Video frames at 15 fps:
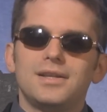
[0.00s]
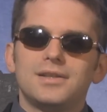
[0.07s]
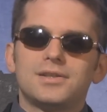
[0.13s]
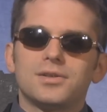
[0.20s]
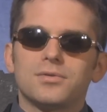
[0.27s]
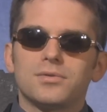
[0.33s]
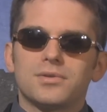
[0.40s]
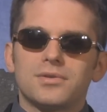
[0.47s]

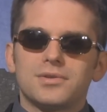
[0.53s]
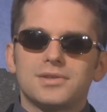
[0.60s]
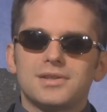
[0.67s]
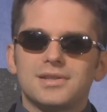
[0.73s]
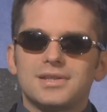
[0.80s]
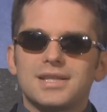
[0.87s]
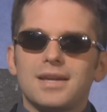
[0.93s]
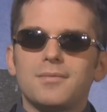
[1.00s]
So there's
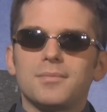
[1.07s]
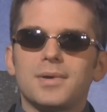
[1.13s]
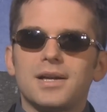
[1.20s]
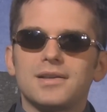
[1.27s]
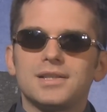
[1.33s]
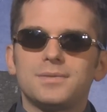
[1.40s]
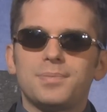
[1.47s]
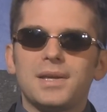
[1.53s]
the same
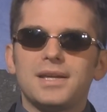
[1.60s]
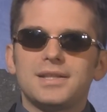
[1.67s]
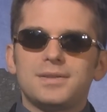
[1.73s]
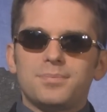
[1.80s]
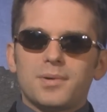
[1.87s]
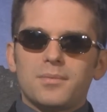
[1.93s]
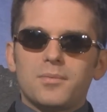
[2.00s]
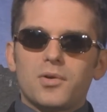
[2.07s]
amount of space,
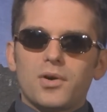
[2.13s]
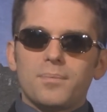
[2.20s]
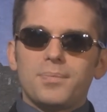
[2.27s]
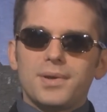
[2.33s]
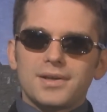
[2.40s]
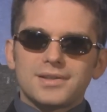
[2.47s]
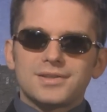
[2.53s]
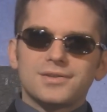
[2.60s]
but more
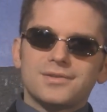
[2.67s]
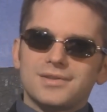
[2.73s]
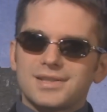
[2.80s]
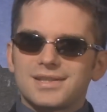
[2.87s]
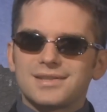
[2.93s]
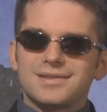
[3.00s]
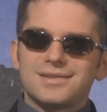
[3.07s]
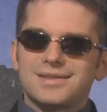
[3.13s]

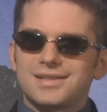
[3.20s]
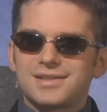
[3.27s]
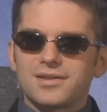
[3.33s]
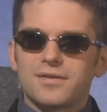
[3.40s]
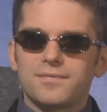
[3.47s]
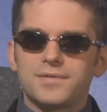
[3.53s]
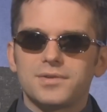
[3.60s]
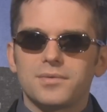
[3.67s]
pixels and
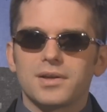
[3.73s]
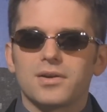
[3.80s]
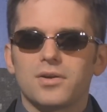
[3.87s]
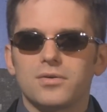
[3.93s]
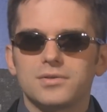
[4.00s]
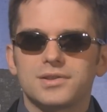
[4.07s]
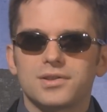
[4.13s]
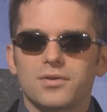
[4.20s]
stuff to
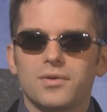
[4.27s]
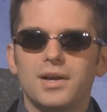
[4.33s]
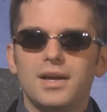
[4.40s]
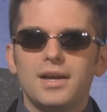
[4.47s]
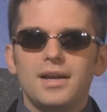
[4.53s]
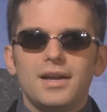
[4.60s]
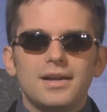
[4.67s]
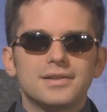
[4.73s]
encode. So
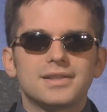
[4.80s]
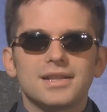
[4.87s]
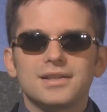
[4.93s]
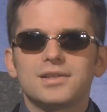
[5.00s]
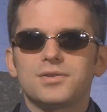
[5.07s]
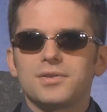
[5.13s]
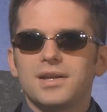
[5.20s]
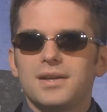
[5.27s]

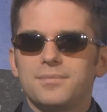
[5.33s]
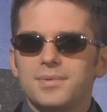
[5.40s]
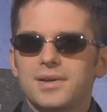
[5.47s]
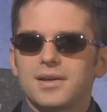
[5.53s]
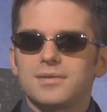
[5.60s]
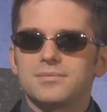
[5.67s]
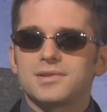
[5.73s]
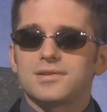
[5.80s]
essentially it
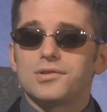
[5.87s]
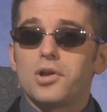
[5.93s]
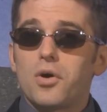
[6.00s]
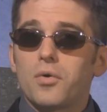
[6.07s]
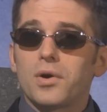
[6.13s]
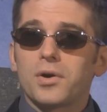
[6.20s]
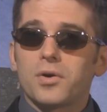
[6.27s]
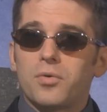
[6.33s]
becomes
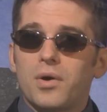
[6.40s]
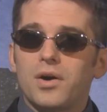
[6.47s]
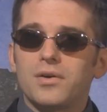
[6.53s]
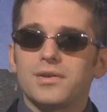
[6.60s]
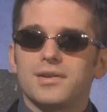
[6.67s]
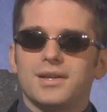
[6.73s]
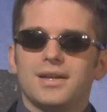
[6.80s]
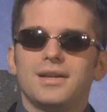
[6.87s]
lower
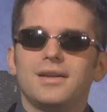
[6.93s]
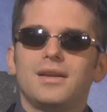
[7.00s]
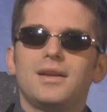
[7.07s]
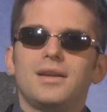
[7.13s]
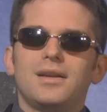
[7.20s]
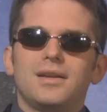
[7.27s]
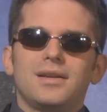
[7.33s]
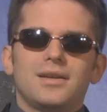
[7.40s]
quality.
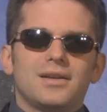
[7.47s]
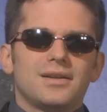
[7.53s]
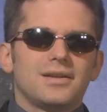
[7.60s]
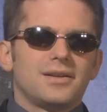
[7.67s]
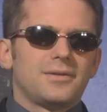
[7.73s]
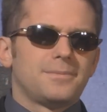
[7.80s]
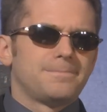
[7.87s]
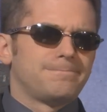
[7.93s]

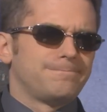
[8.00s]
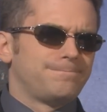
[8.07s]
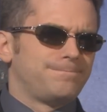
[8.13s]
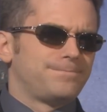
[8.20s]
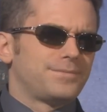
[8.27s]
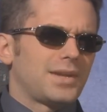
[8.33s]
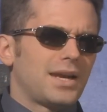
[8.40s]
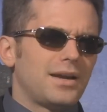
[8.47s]

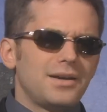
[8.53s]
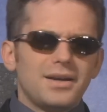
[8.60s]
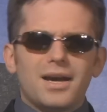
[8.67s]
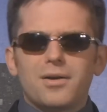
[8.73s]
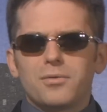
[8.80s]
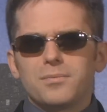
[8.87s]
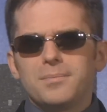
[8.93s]
Now,